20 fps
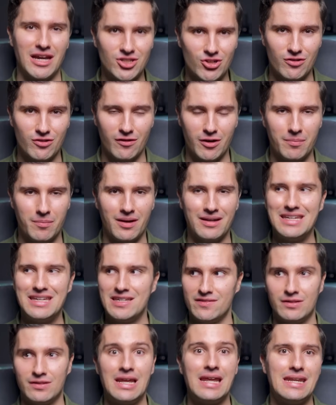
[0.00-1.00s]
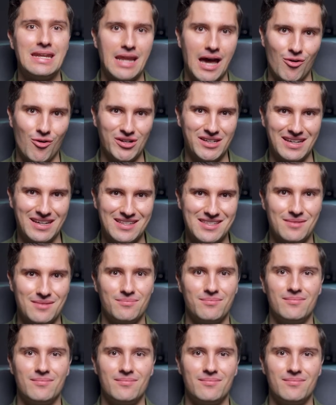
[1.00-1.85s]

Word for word: Android developer even nowadays.